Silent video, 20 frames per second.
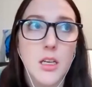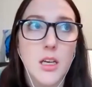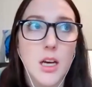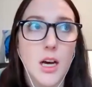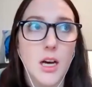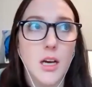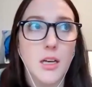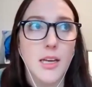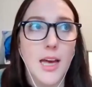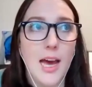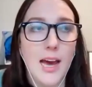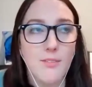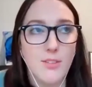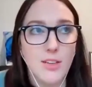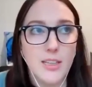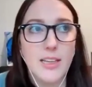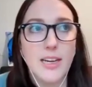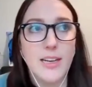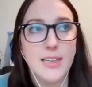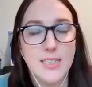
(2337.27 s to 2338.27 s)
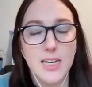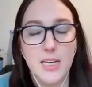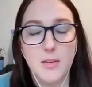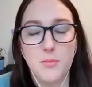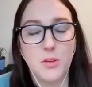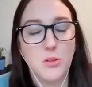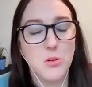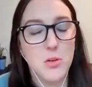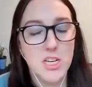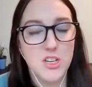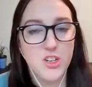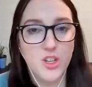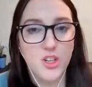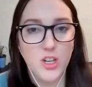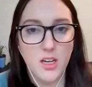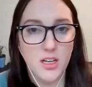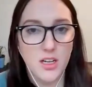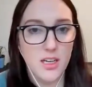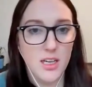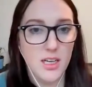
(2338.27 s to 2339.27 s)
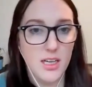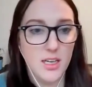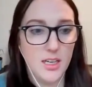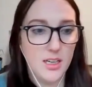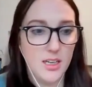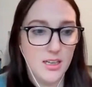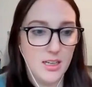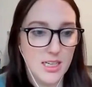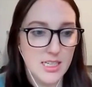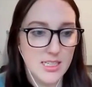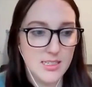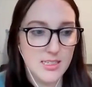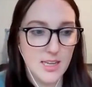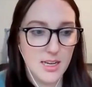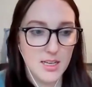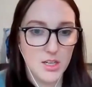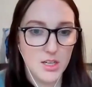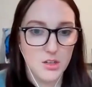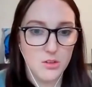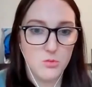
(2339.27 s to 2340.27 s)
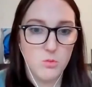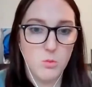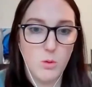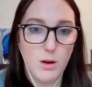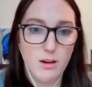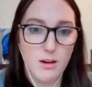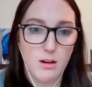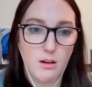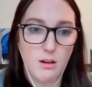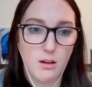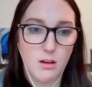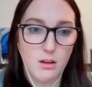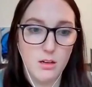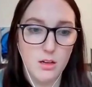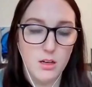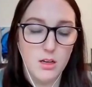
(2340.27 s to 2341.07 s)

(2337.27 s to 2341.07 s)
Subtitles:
having that type of question in a setting where